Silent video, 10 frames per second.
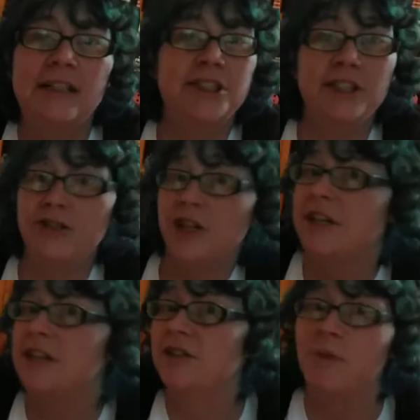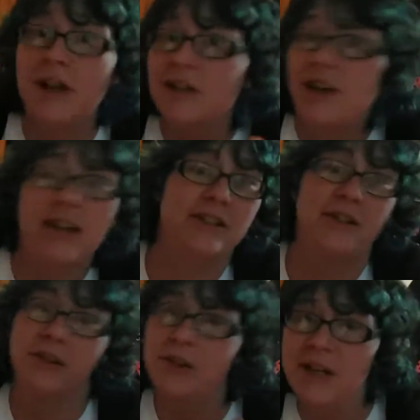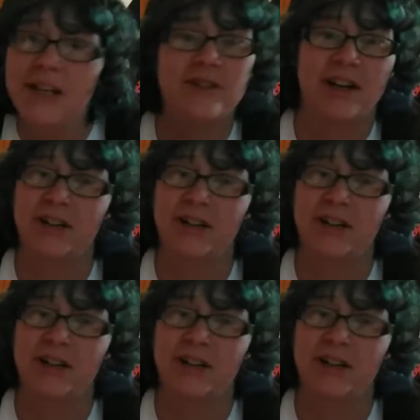So you're drinking this water, trying to dilute it,